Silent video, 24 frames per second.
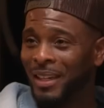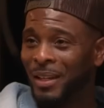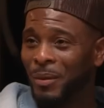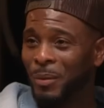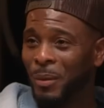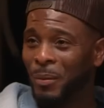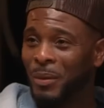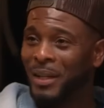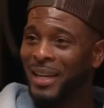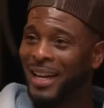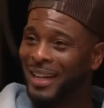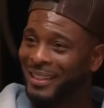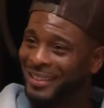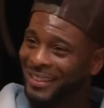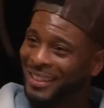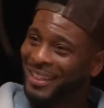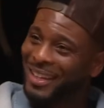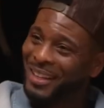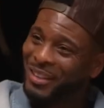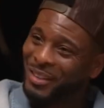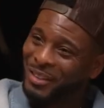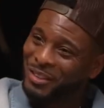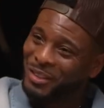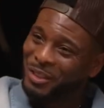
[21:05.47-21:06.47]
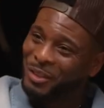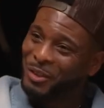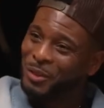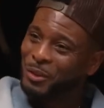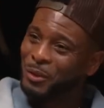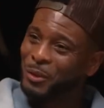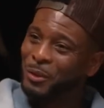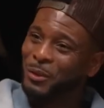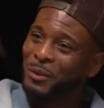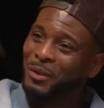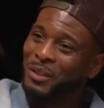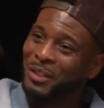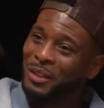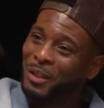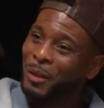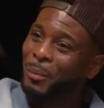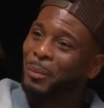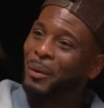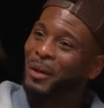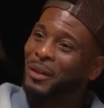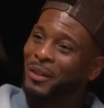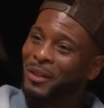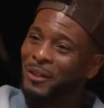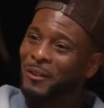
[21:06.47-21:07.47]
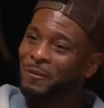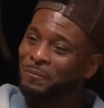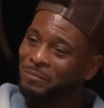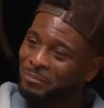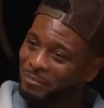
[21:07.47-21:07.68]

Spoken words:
where we got together to do the Good Burger.